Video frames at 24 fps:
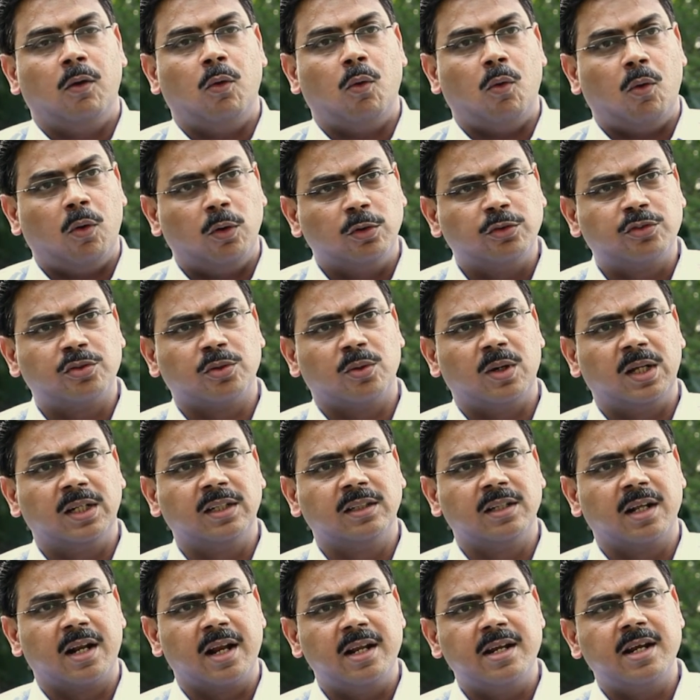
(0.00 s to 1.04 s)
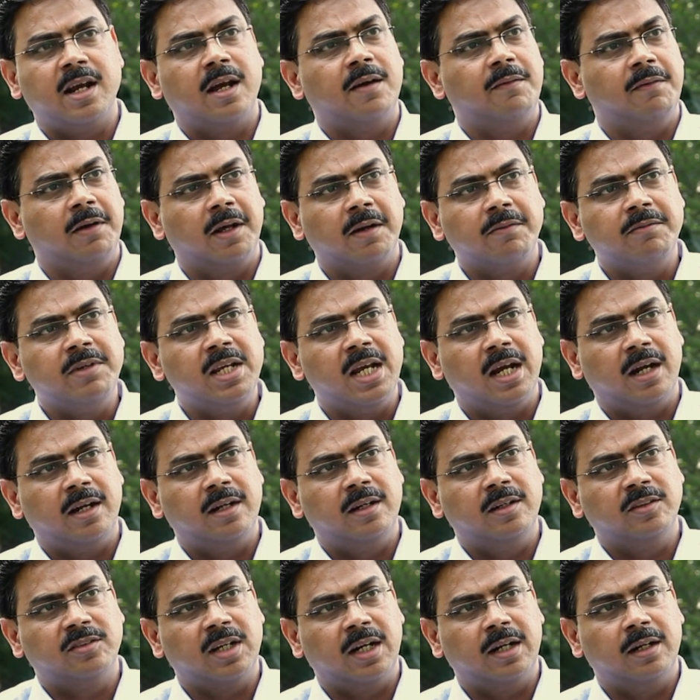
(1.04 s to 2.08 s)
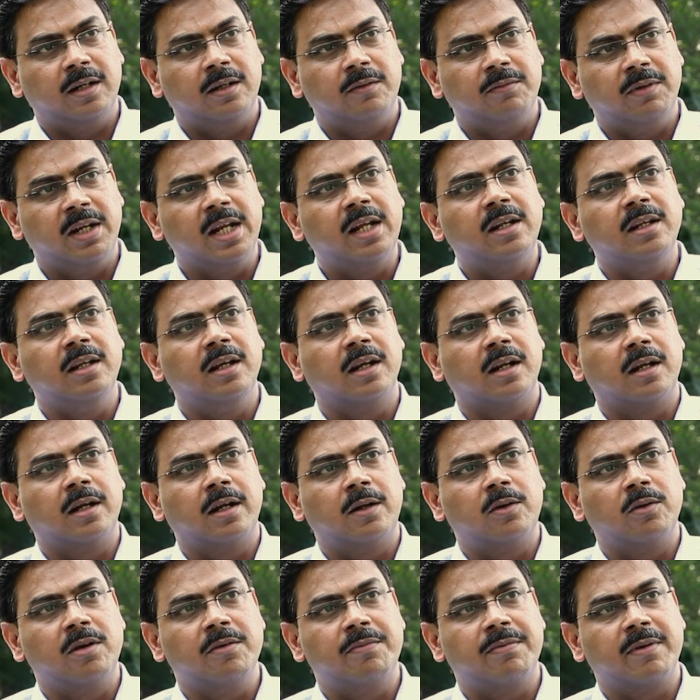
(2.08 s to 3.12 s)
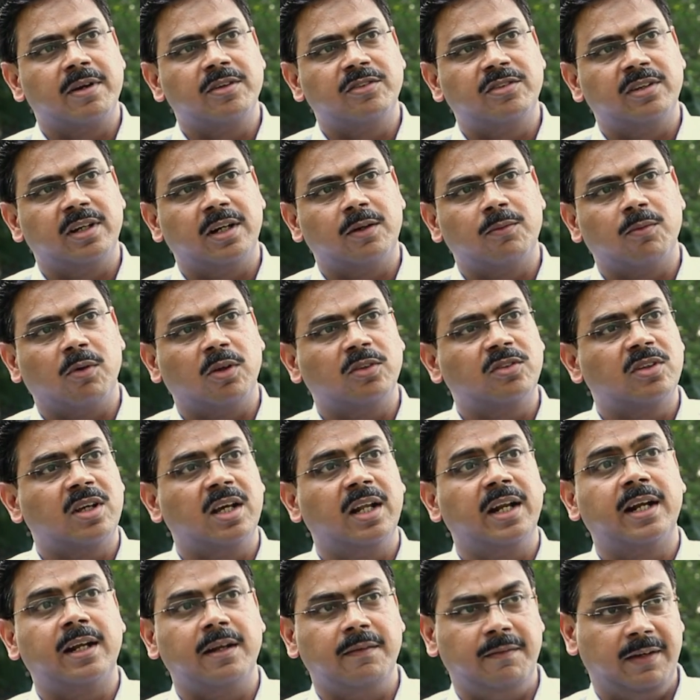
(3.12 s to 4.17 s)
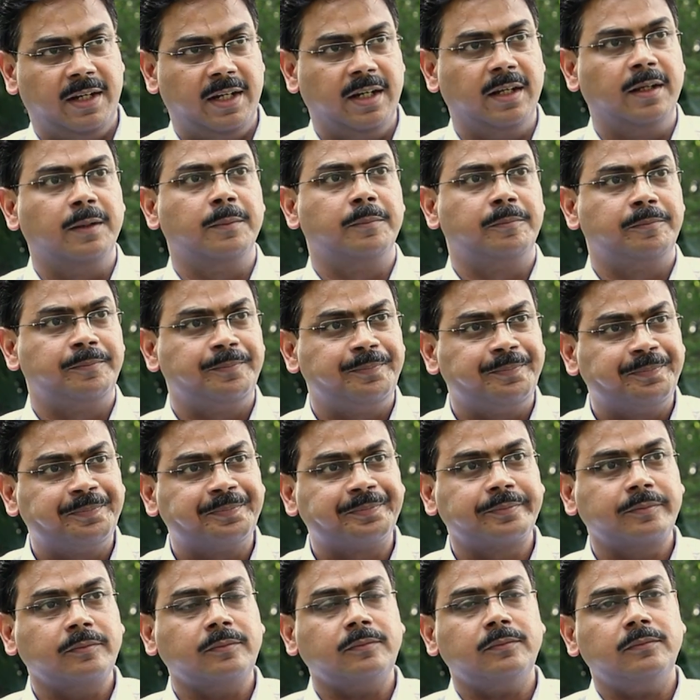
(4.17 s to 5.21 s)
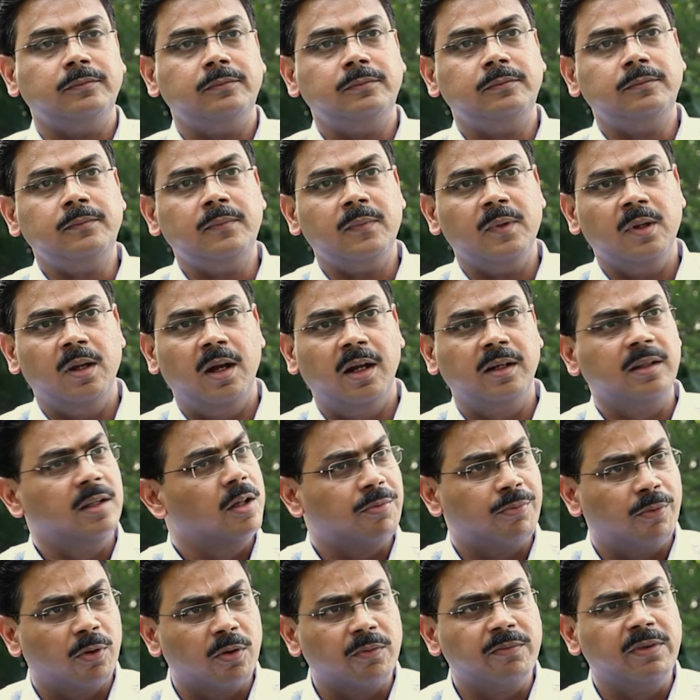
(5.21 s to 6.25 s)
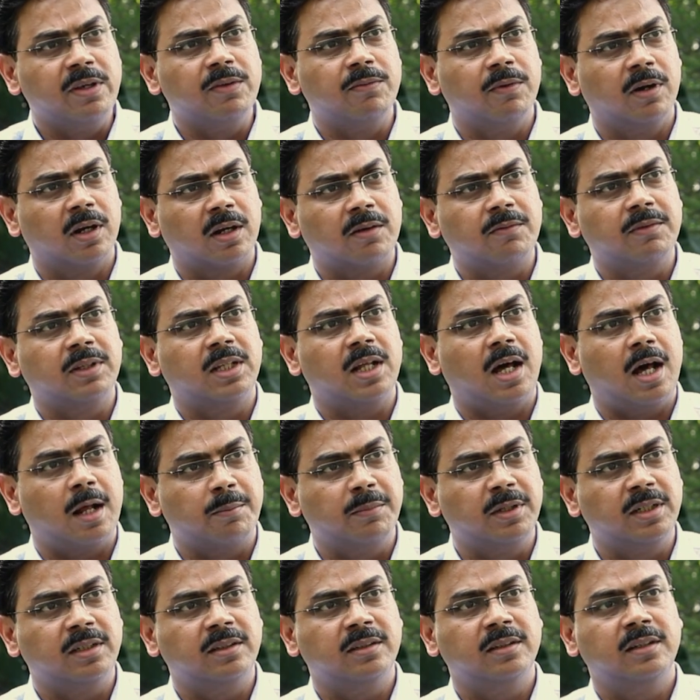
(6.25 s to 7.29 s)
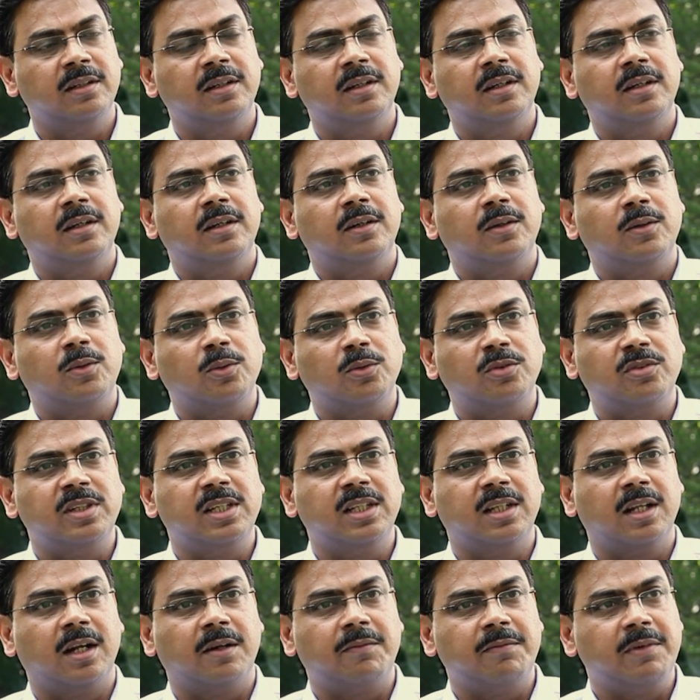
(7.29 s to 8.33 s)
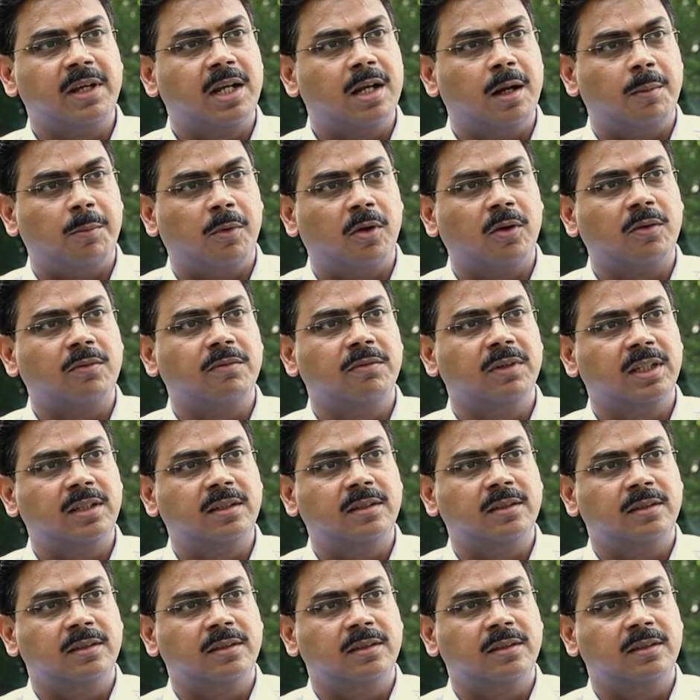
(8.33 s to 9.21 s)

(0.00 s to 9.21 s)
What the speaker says: Also, another area where we had decided very clearly to differentiate was connectivity. And therefore we worked with Harman to see that we come out with